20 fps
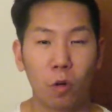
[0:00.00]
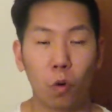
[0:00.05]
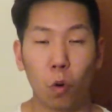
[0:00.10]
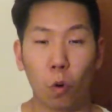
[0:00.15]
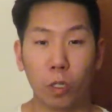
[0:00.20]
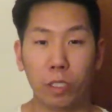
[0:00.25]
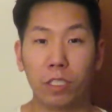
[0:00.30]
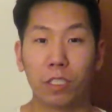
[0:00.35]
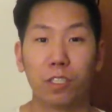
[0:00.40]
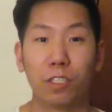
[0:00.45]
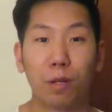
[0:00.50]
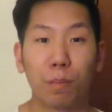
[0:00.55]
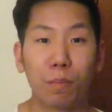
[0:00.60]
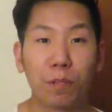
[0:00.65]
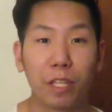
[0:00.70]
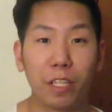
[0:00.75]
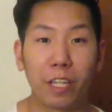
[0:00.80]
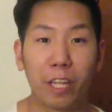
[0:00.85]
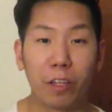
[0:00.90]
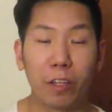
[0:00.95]
or is this
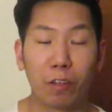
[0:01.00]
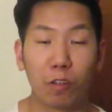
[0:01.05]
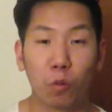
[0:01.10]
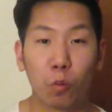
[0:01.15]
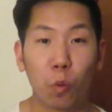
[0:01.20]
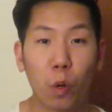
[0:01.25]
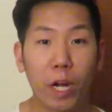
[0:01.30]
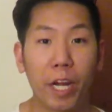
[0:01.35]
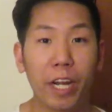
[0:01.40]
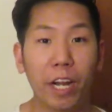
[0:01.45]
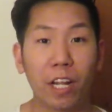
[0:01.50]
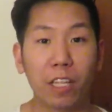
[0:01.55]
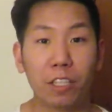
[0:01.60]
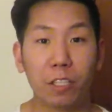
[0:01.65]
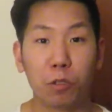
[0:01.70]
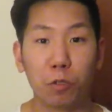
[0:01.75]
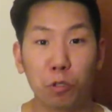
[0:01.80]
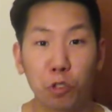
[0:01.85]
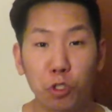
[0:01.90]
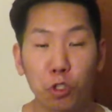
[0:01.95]
something that you have to wait
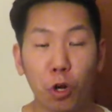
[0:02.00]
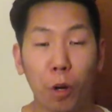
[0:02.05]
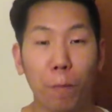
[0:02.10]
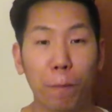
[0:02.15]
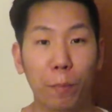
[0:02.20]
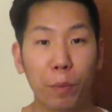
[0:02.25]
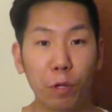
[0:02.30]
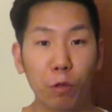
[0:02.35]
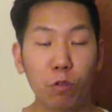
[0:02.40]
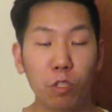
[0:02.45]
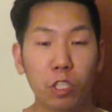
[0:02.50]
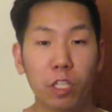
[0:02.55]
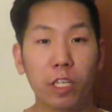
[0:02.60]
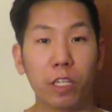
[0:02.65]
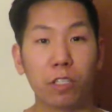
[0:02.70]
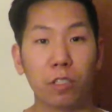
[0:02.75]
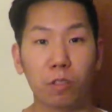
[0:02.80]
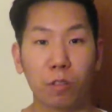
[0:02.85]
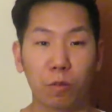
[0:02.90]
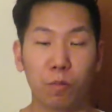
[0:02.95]
until you start Biu
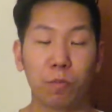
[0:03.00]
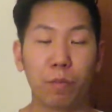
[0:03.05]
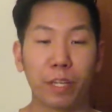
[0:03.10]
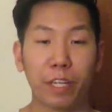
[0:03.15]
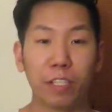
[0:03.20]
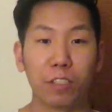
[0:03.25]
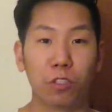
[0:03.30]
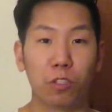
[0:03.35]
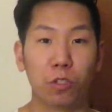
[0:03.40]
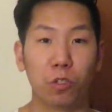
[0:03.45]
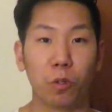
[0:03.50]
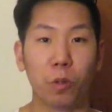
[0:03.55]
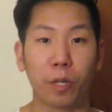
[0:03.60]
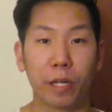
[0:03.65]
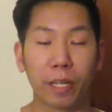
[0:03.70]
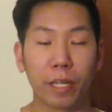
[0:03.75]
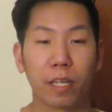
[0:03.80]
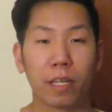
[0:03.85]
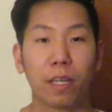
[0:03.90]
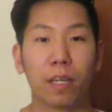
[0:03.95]
Tze to begin
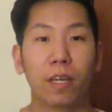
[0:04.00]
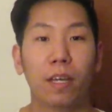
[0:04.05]
doing?